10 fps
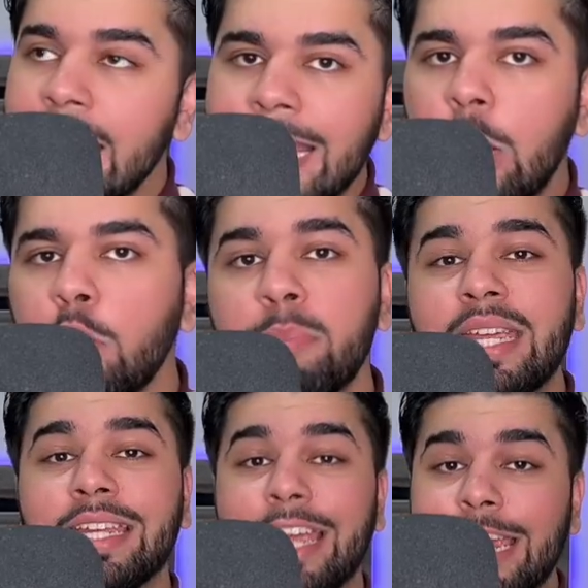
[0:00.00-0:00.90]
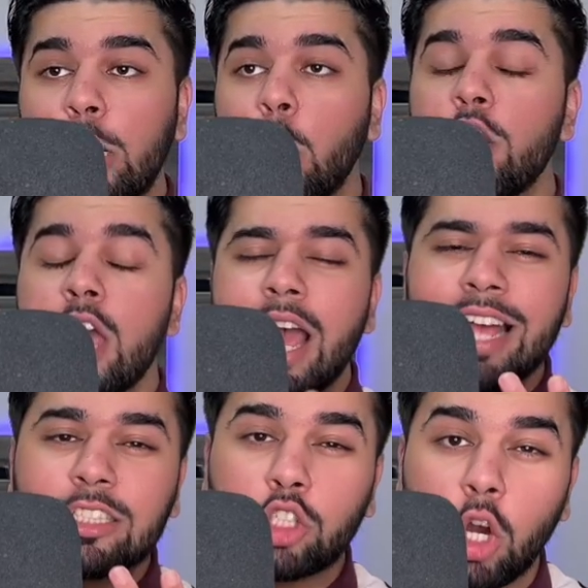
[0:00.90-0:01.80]
Elon being Elon
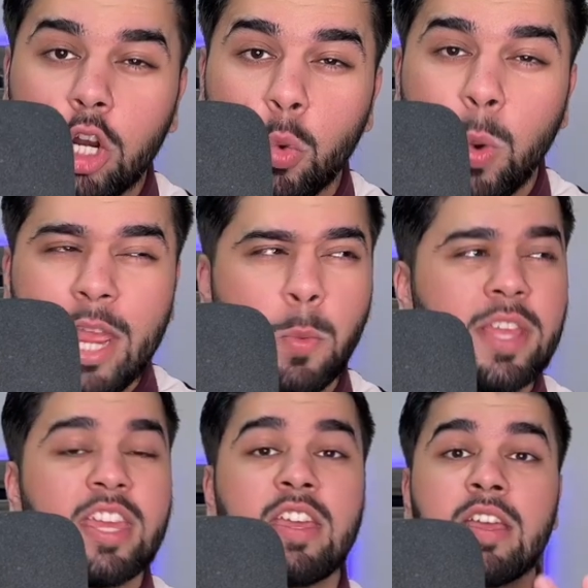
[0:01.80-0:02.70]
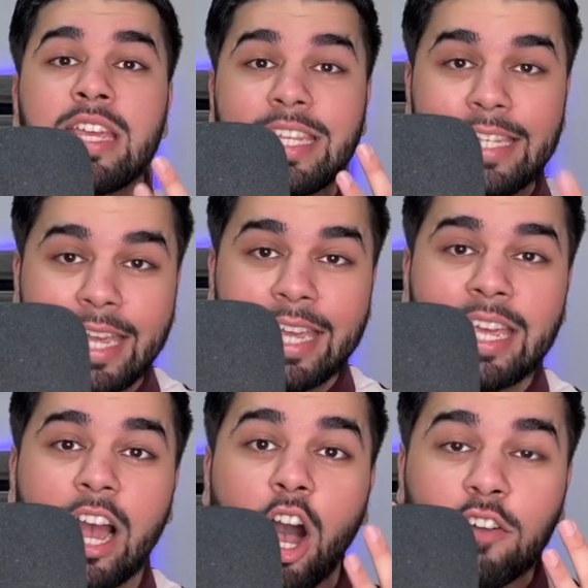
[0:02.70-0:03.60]
has got away with it
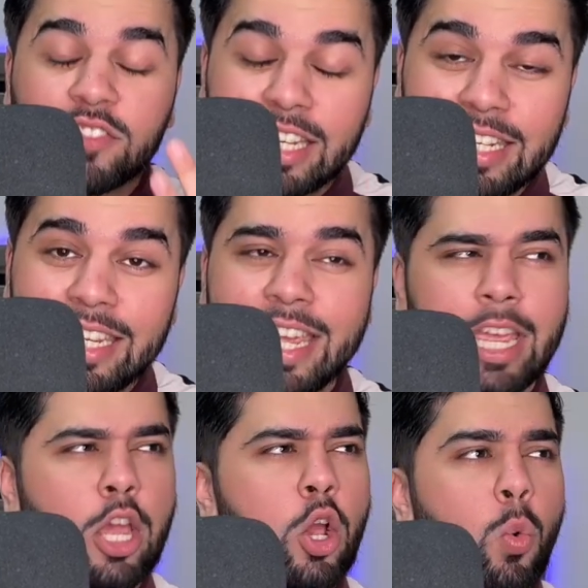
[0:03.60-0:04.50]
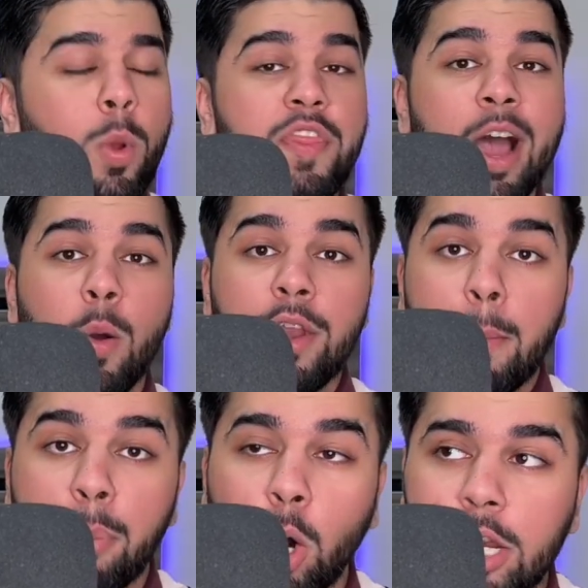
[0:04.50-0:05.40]
year after year without an
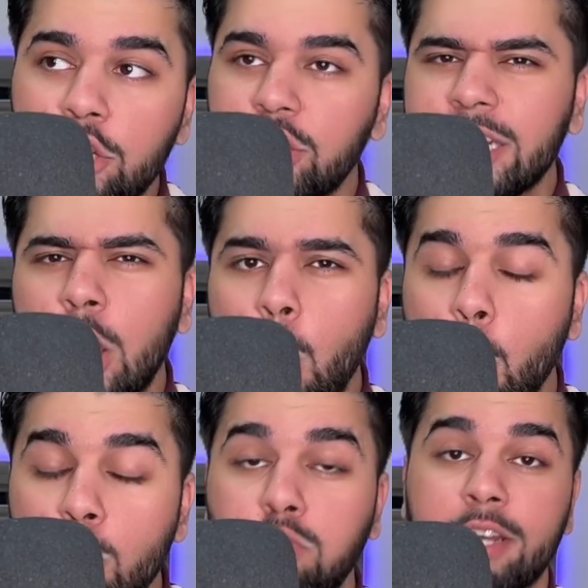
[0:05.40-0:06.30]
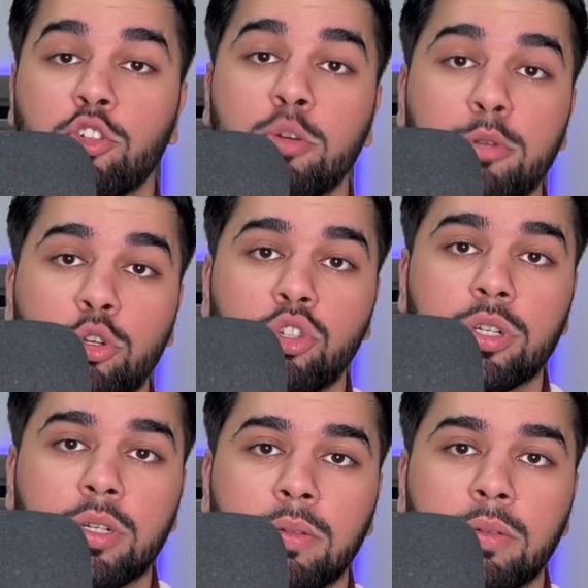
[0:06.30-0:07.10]
apology or retribution.